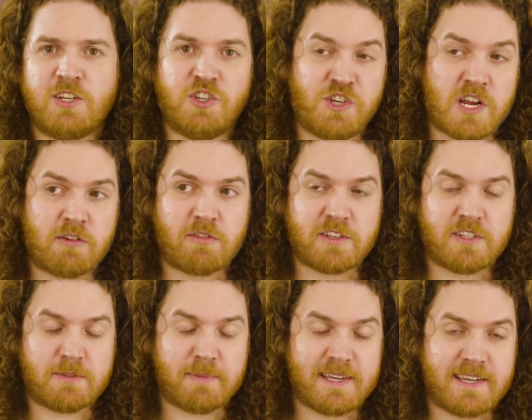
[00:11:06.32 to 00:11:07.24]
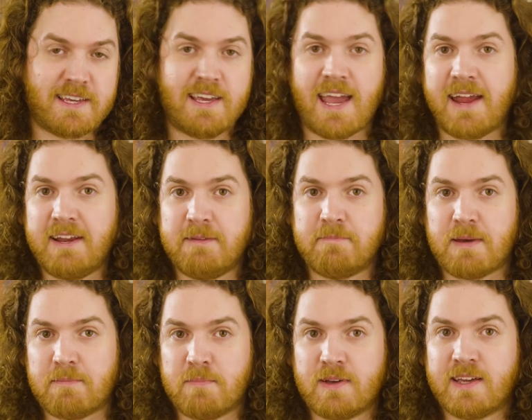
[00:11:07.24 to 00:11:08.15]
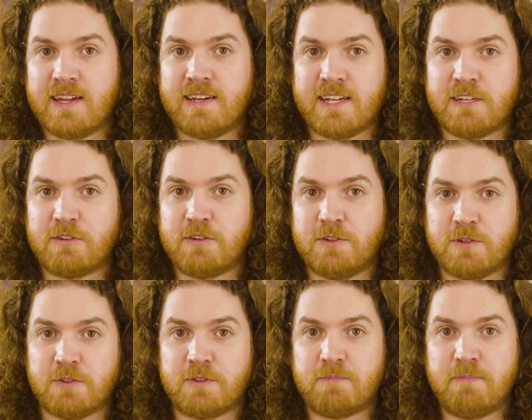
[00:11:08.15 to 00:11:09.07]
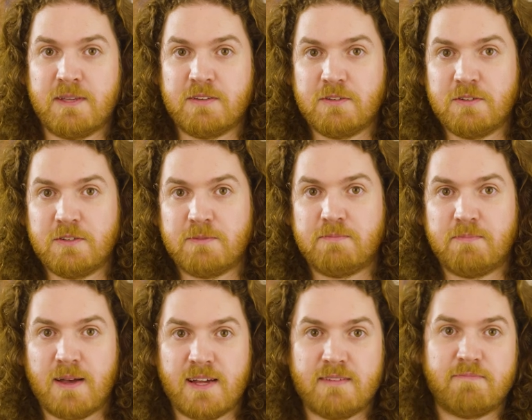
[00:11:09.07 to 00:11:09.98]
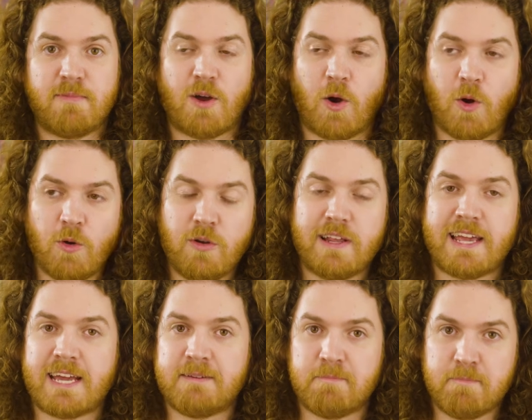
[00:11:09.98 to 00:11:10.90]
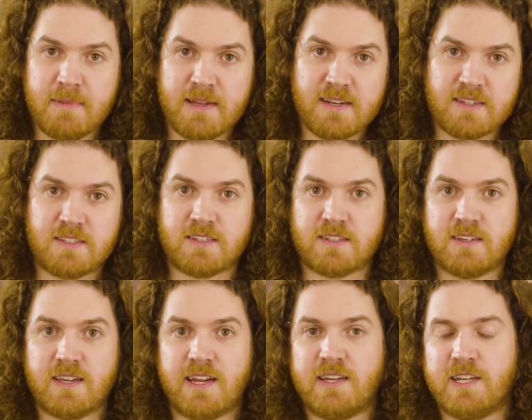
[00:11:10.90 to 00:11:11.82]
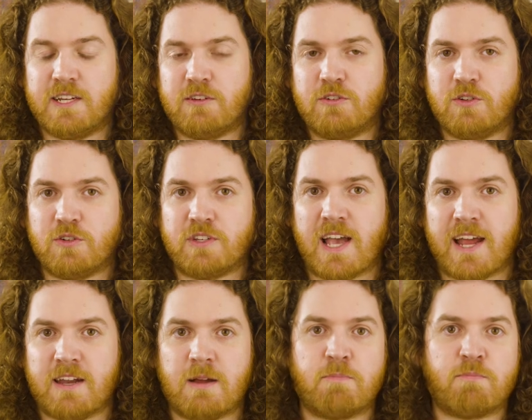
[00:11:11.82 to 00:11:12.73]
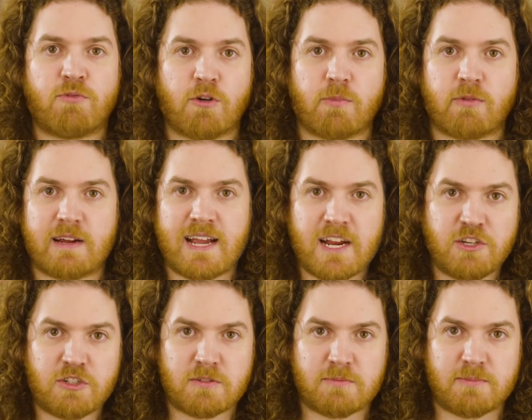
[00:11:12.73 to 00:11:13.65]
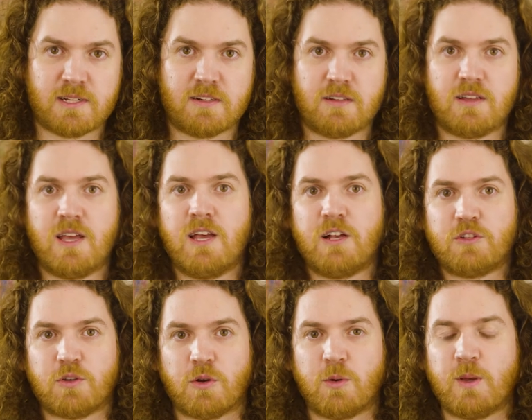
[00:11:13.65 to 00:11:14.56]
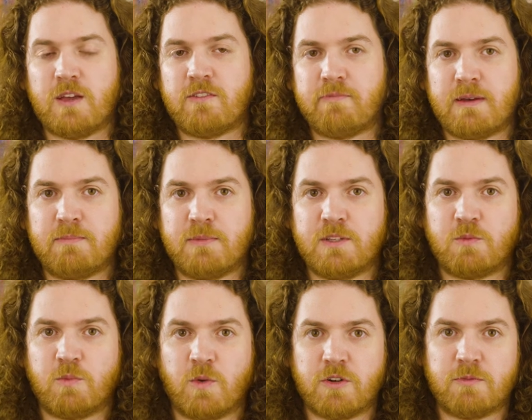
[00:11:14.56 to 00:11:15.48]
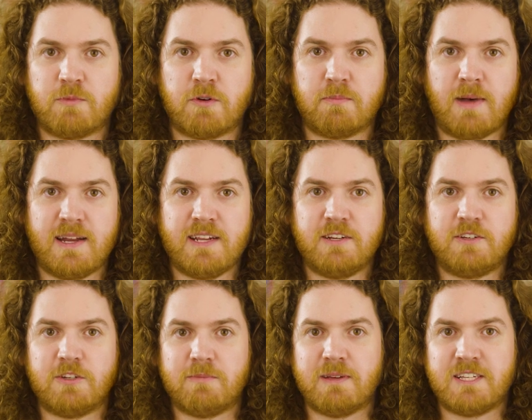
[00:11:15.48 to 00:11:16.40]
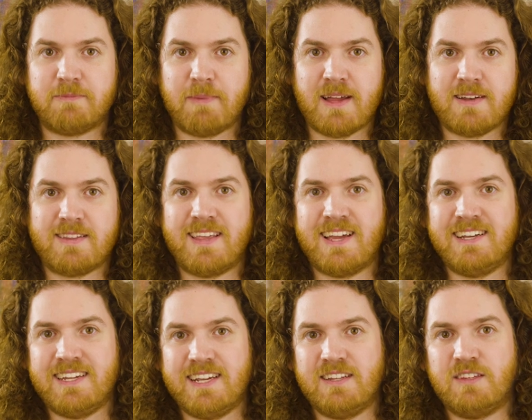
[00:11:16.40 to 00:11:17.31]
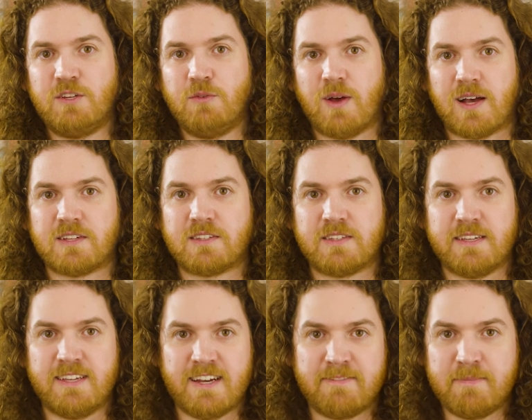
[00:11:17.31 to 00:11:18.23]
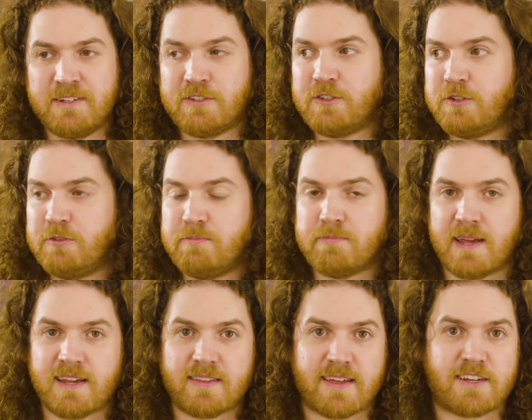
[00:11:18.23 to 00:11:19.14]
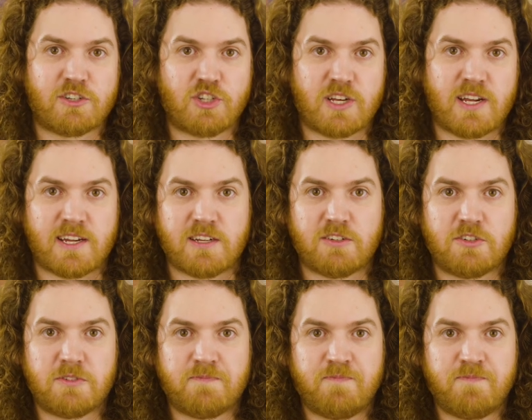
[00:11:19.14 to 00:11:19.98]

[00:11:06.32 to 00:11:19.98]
Generally speaking, any member can introduce bills, but only a minister can introduce an appropriation bill. So if members want more money to be spent, they need to ask the government to make that change.